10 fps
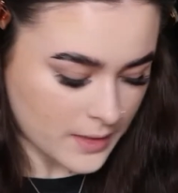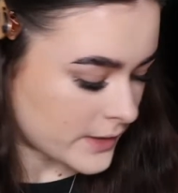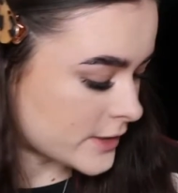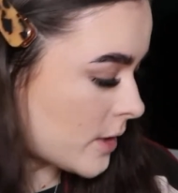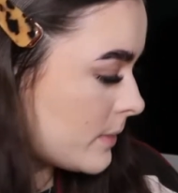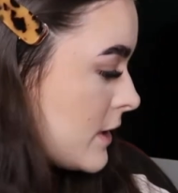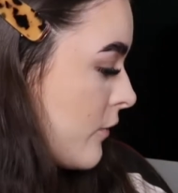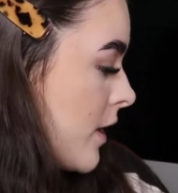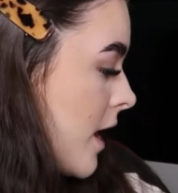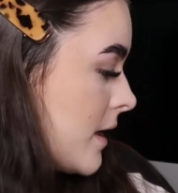There's so many
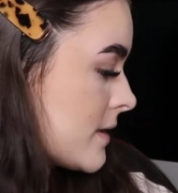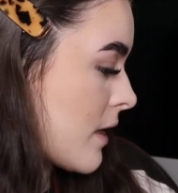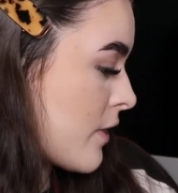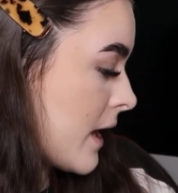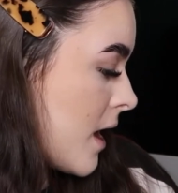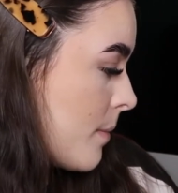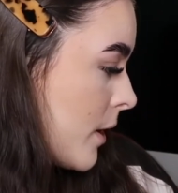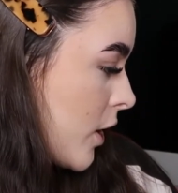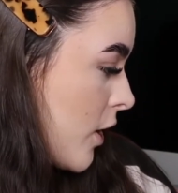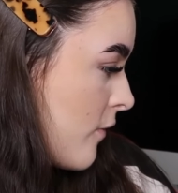different colours. I think I
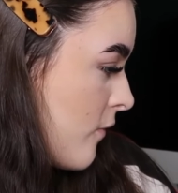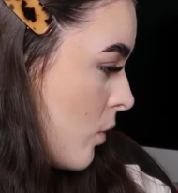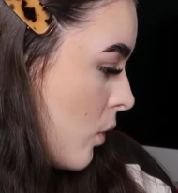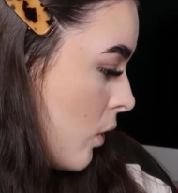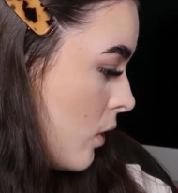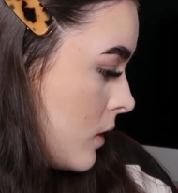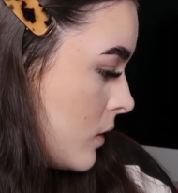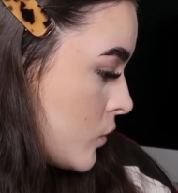might go for